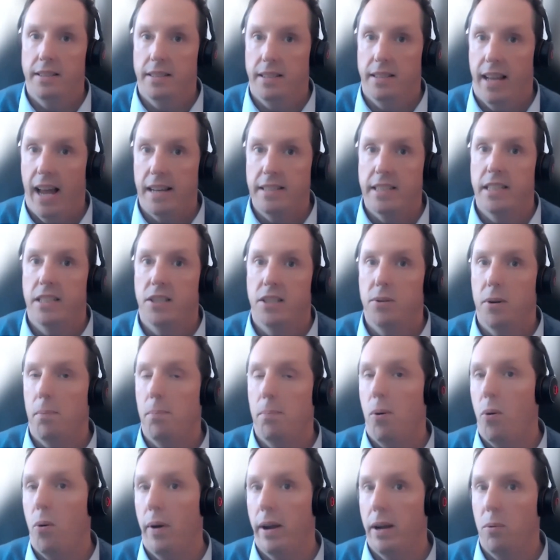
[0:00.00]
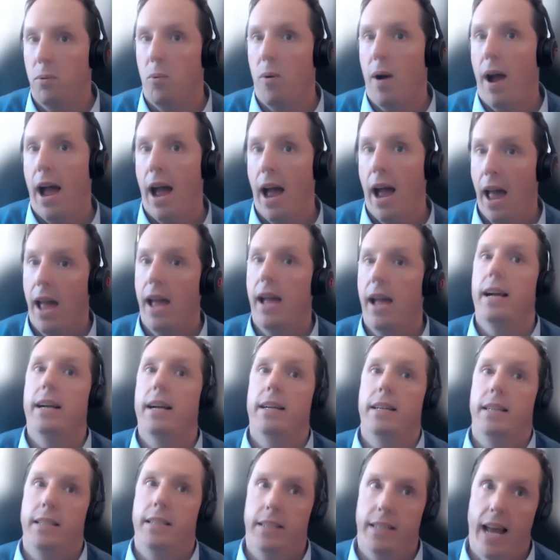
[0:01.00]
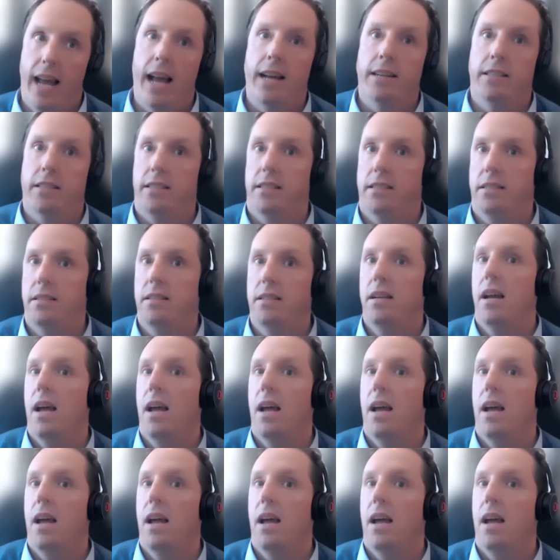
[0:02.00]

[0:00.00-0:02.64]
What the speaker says: getting to a point where, yes,